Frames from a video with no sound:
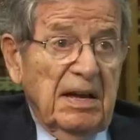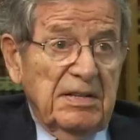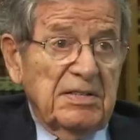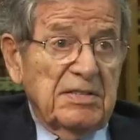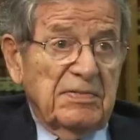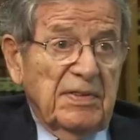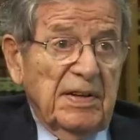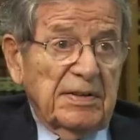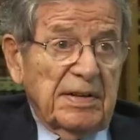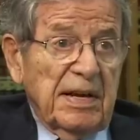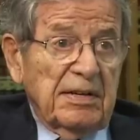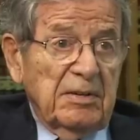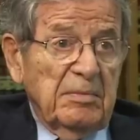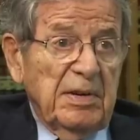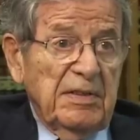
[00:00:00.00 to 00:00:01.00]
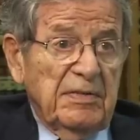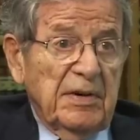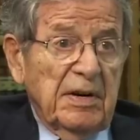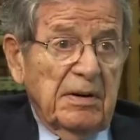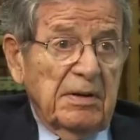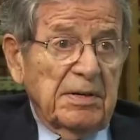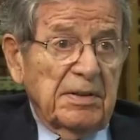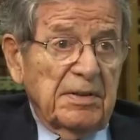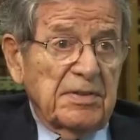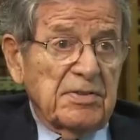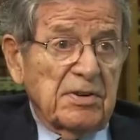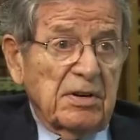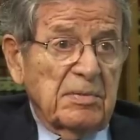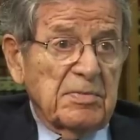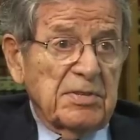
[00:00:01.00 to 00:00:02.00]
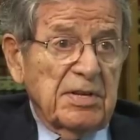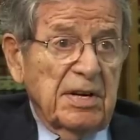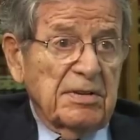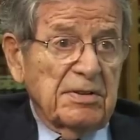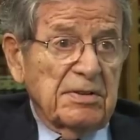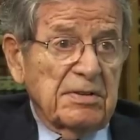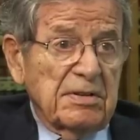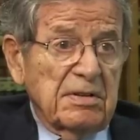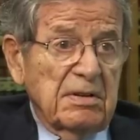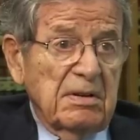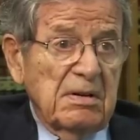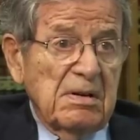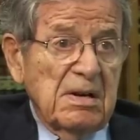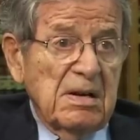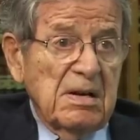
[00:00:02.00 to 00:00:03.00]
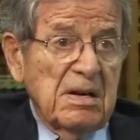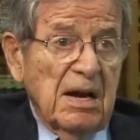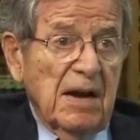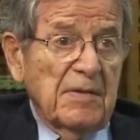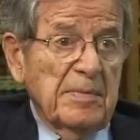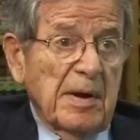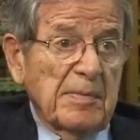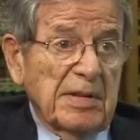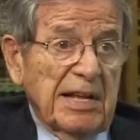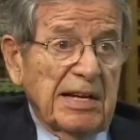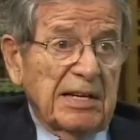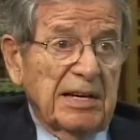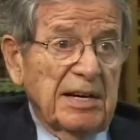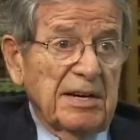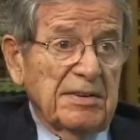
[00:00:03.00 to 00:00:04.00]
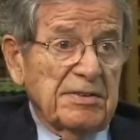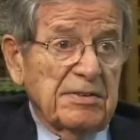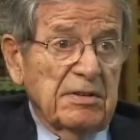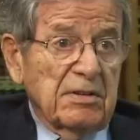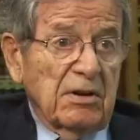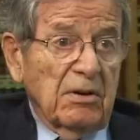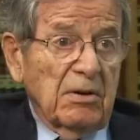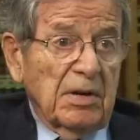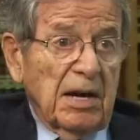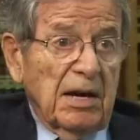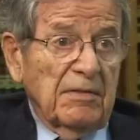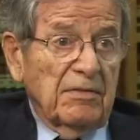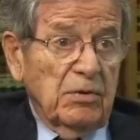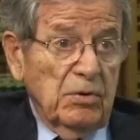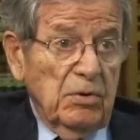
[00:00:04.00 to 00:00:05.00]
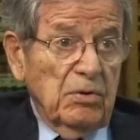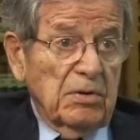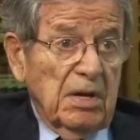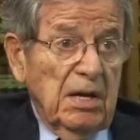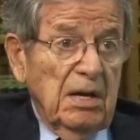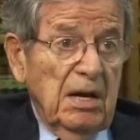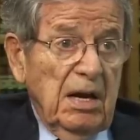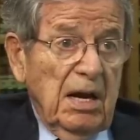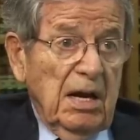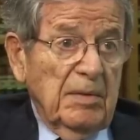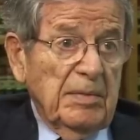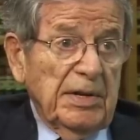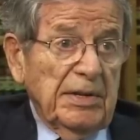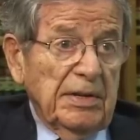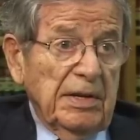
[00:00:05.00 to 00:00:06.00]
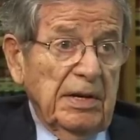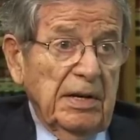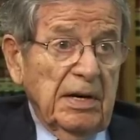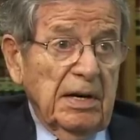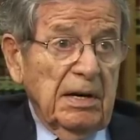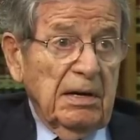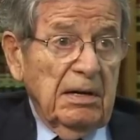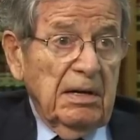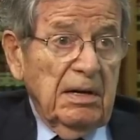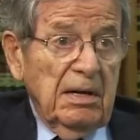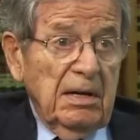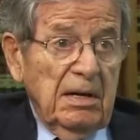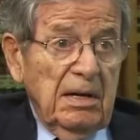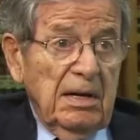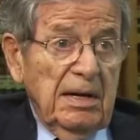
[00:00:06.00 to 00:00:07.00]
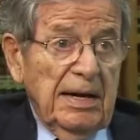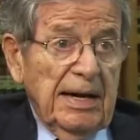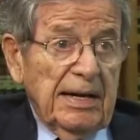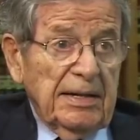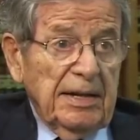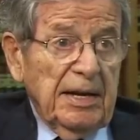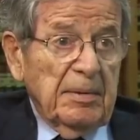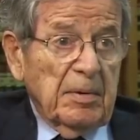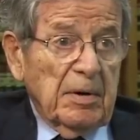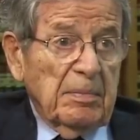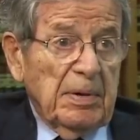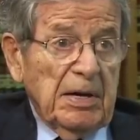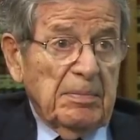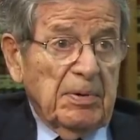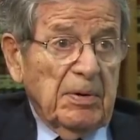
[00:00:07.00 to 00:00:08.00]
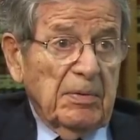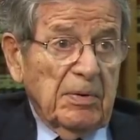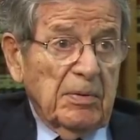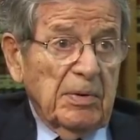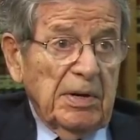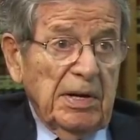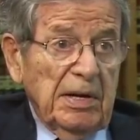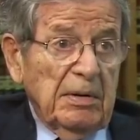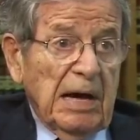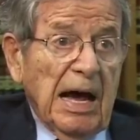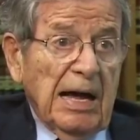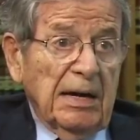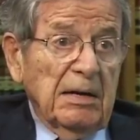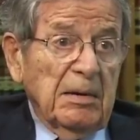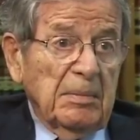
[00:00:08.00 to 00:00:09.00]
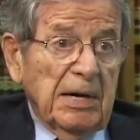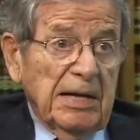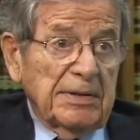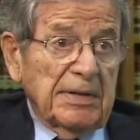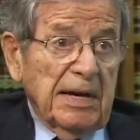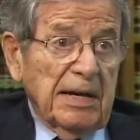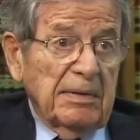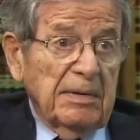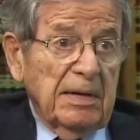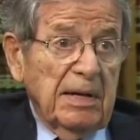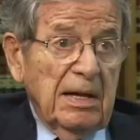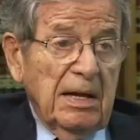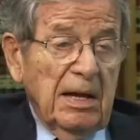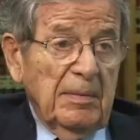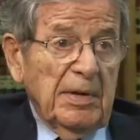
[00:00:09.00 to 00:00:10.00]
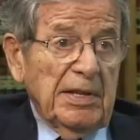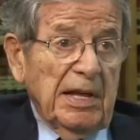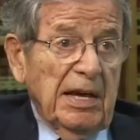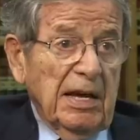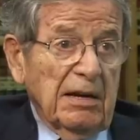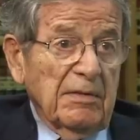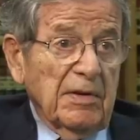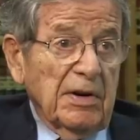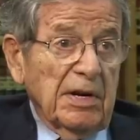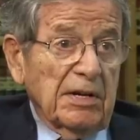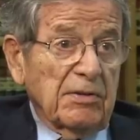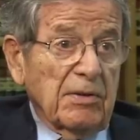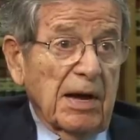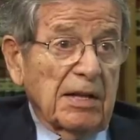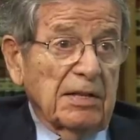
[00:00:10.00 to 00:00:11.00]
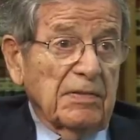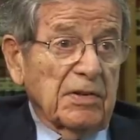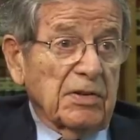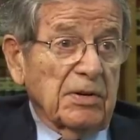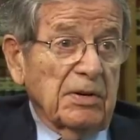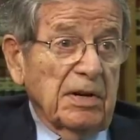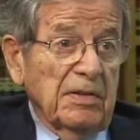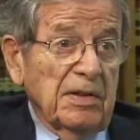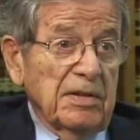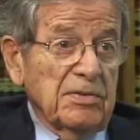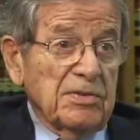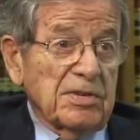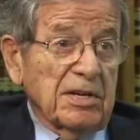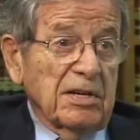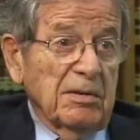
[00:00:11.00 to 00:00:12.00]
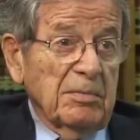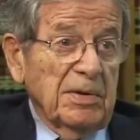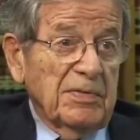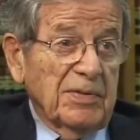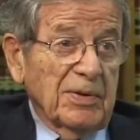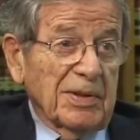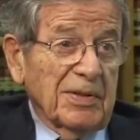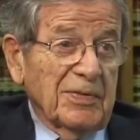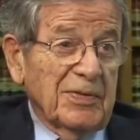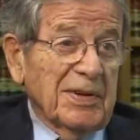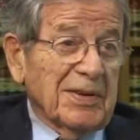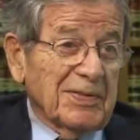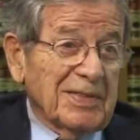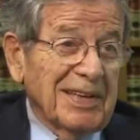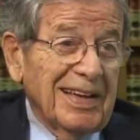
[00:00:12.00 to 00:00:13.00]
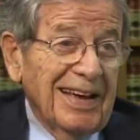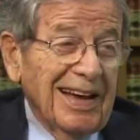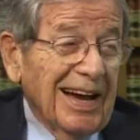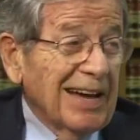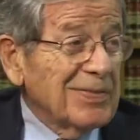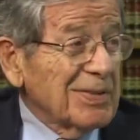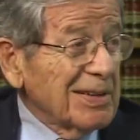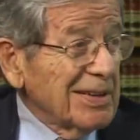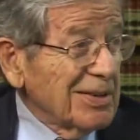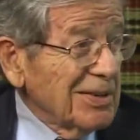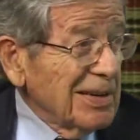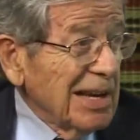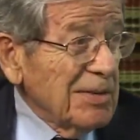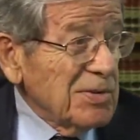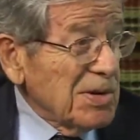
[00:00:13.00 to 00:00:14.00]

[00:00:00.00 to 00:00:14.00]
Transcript: That's it. I just felt I could be fair under the circumstances. I remember that case, you know, and I ruled, I mean, the uh, ag labor people were really hot about that. I mean, they had a very attractive attorney that used to come before the fifth. I forget her name.